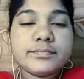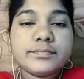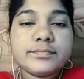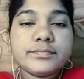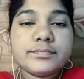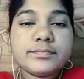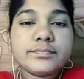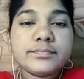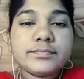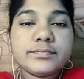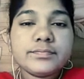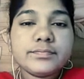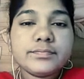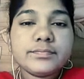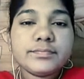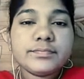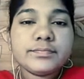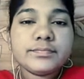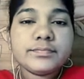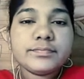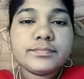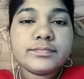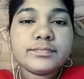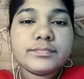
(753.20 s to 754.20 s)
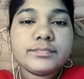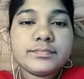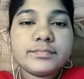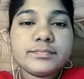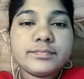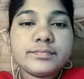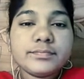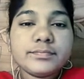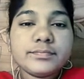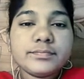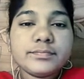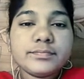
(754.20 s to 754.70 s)

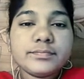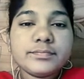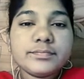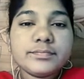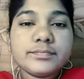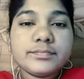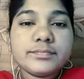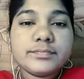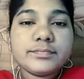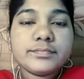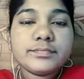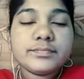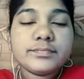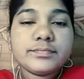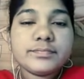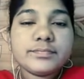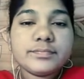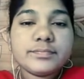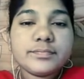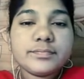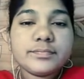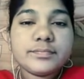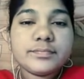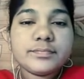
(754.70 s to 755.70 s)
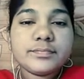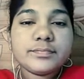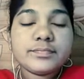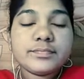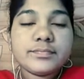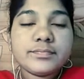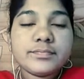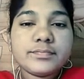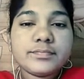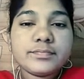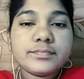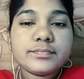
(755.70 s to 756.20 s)

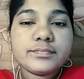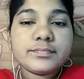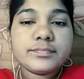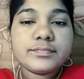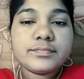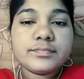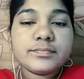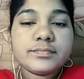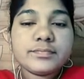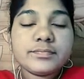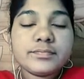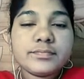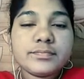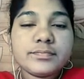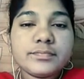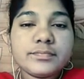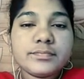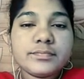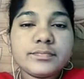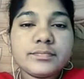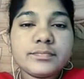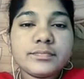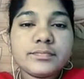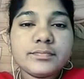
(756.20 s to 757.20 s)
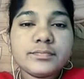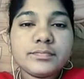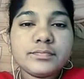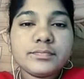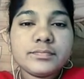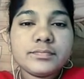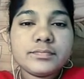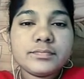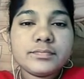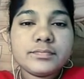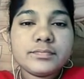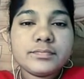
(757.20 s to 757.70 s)

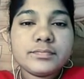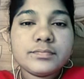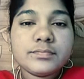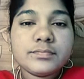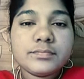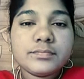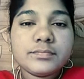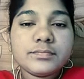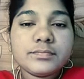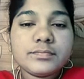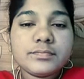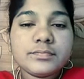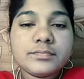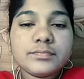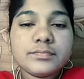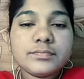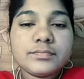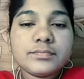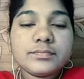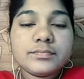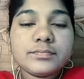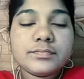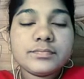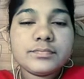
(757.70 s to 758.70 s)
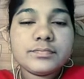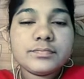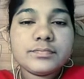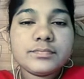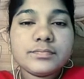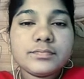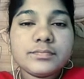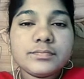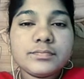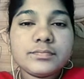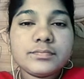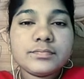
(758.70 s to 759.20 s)

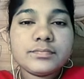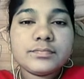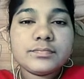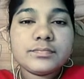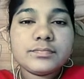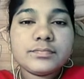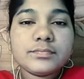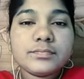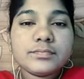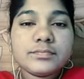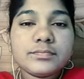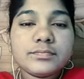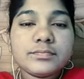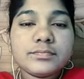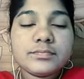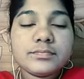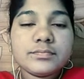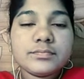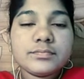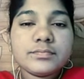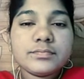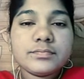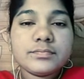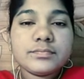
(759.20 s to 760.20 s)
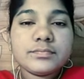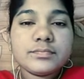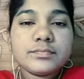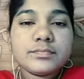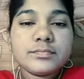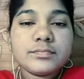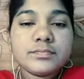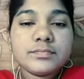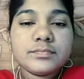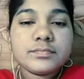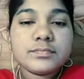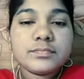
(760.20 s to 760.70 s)

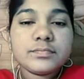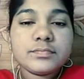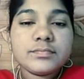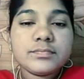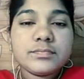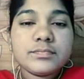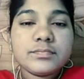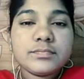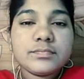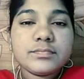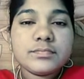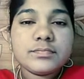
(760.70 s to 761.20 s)
[no speech]